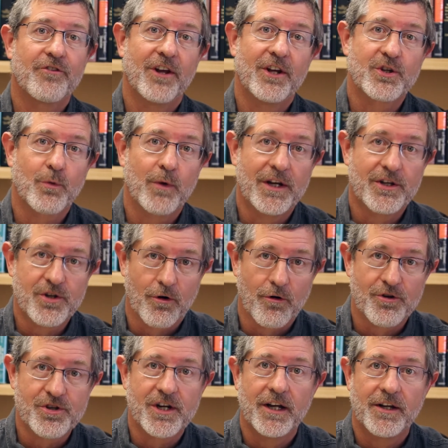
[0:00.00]
century
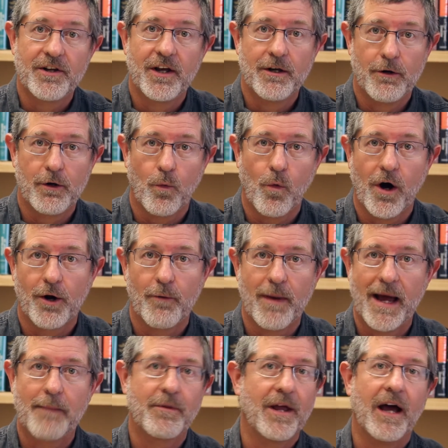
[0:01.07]
church continue to water
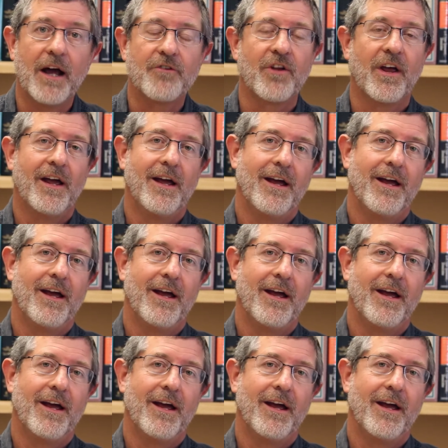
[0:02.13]
baptize?